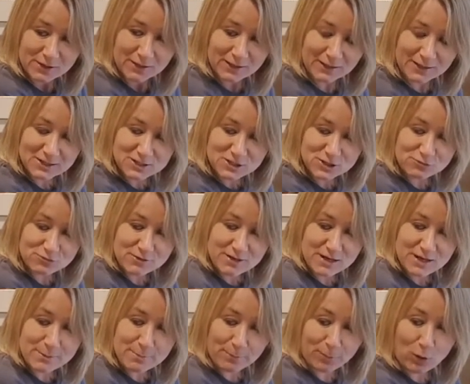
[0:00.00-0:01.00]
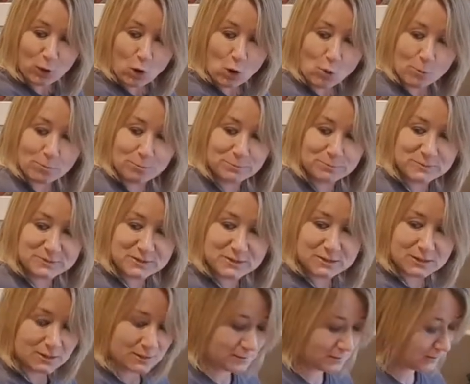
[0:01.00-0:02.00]
glittery
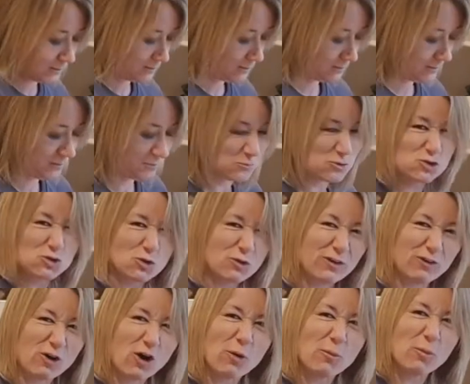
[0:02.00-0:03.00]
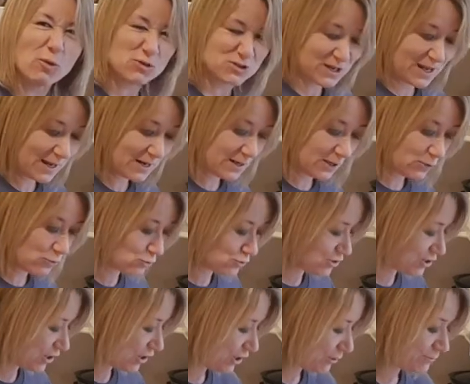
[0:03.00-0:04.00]
blobs. or they've got a more technical
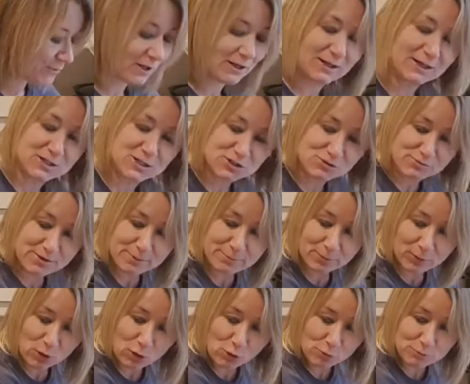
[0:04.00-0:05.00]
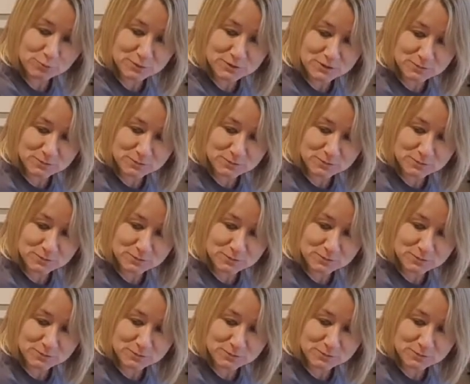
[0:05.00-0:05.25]
term, a glittery blob.